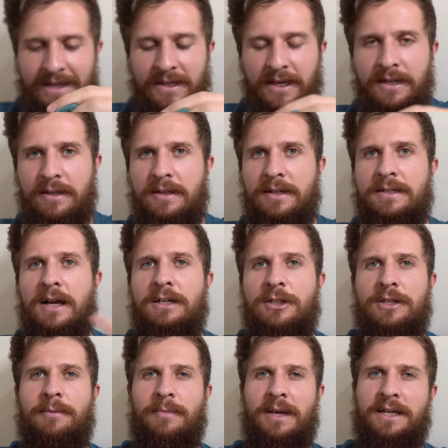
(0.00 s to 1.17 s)
And then the touch
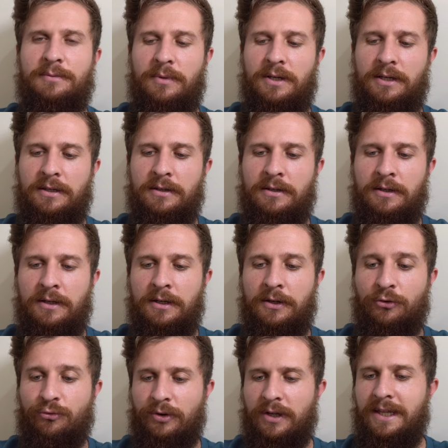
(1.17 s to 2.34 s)
that makes me
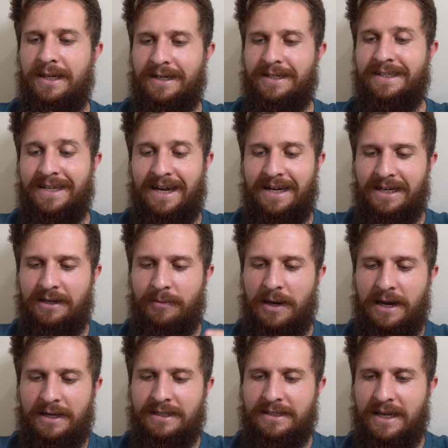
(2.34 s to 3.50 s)
really excited
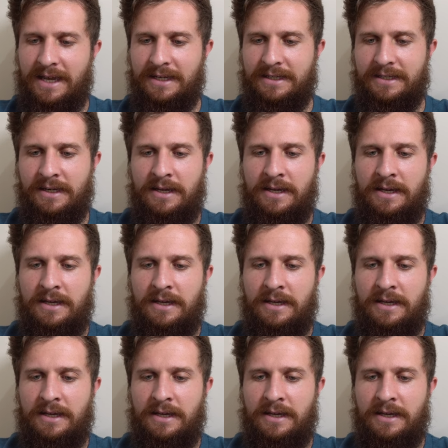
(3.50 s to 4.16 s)
about his Hanks,